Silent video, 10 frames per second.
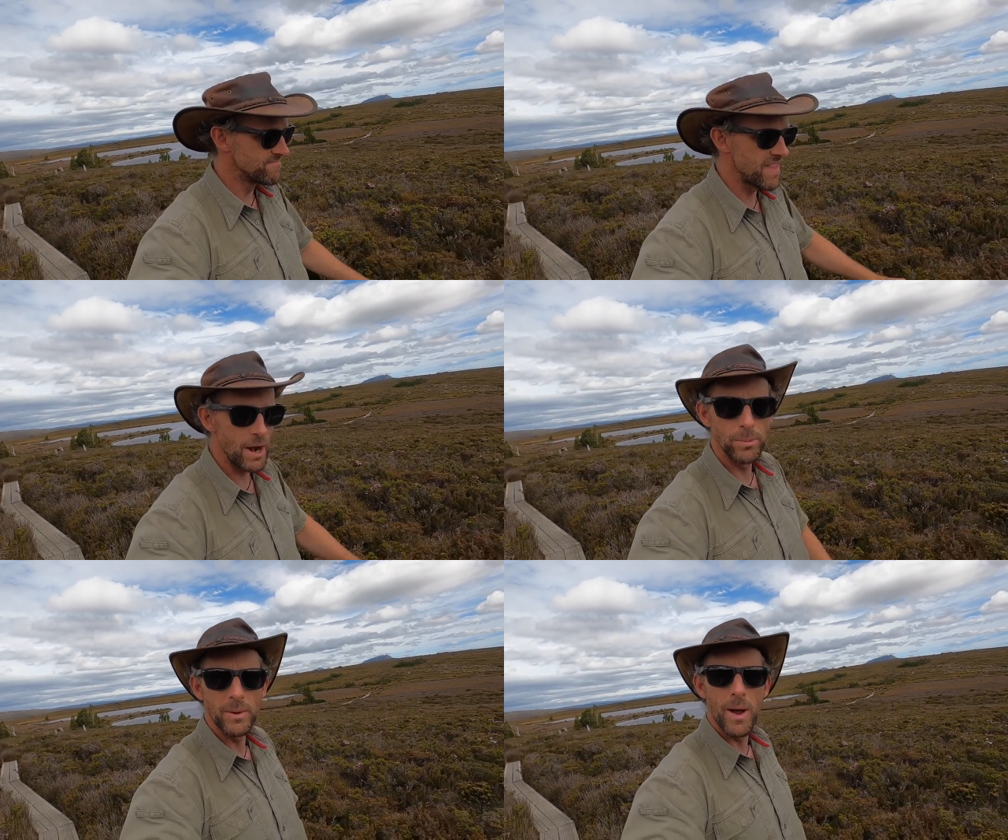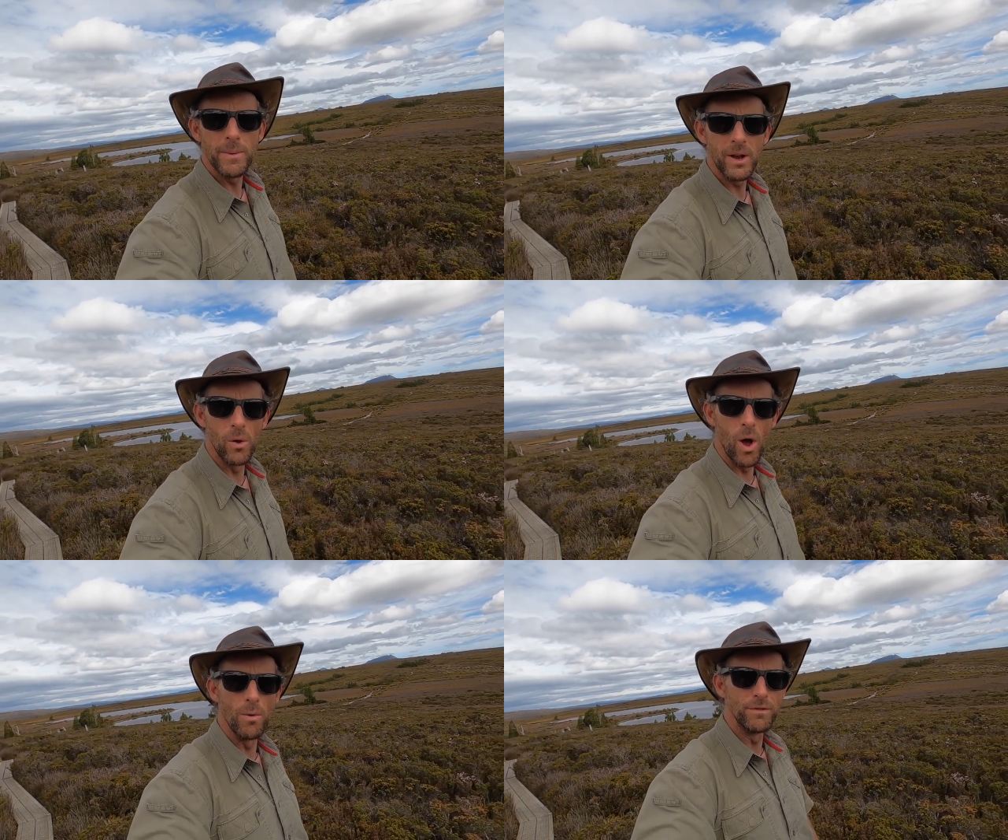That'll be where we
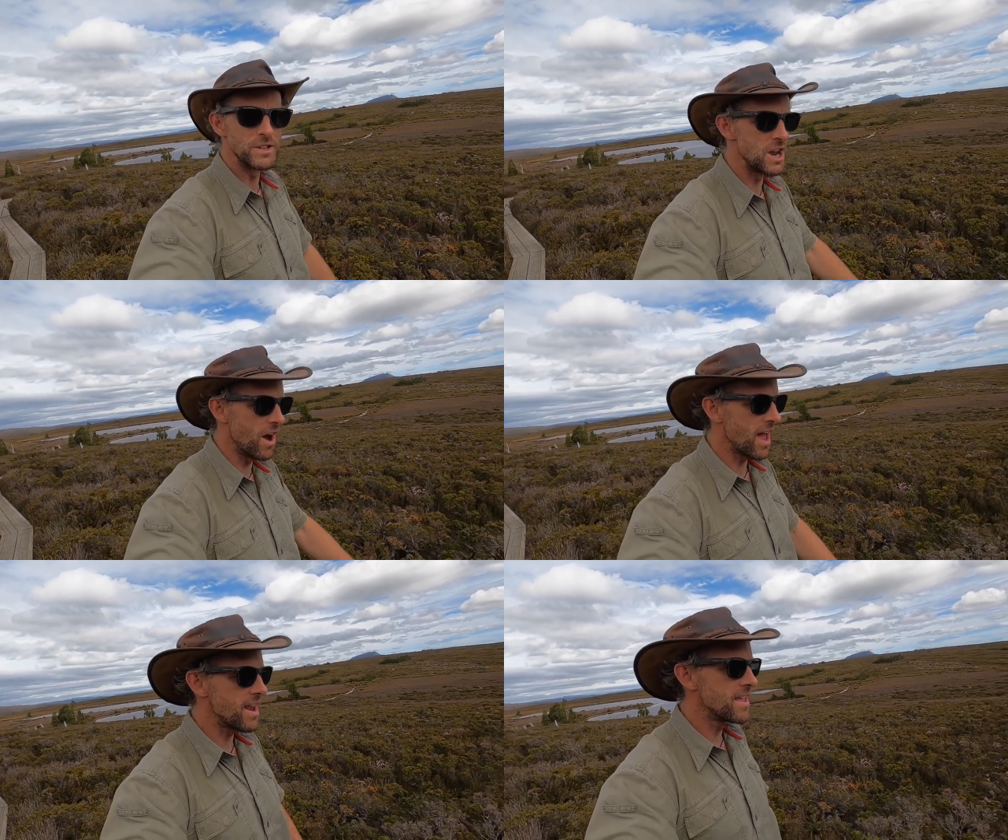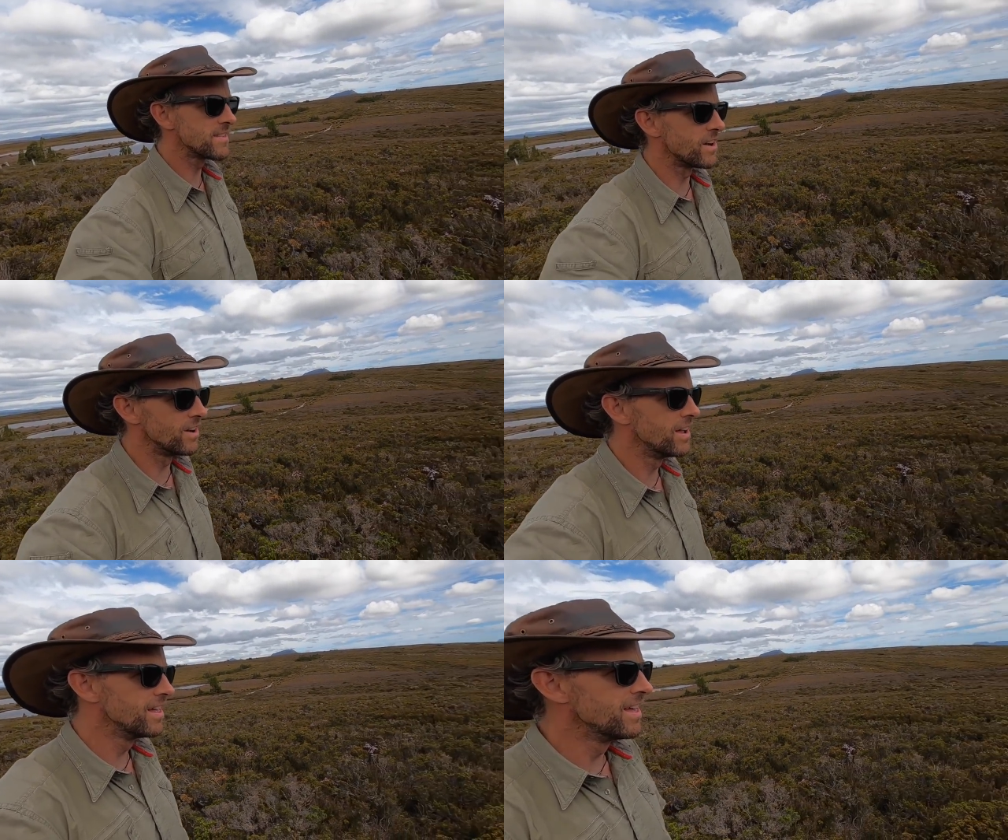call home for tonight. So